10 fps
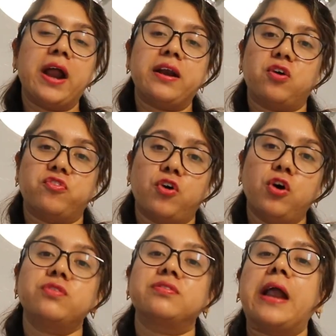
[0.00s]
and of
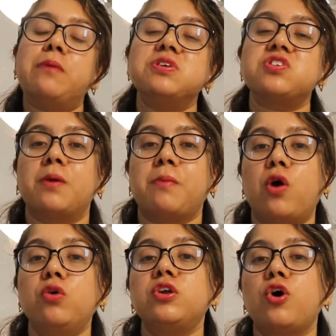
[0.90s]
course that much
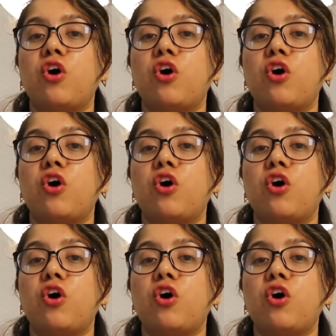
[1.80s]
amount